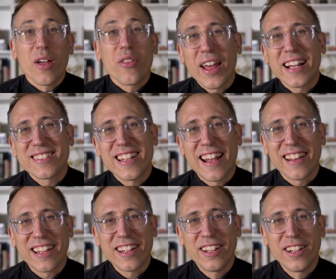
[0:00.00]
Thanks,
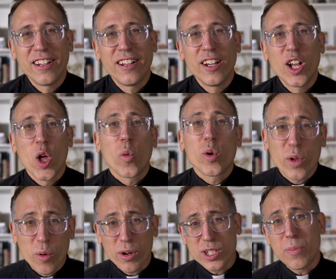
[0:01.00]
Natalie. When
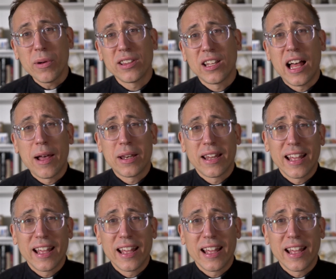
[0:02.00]
we worship online,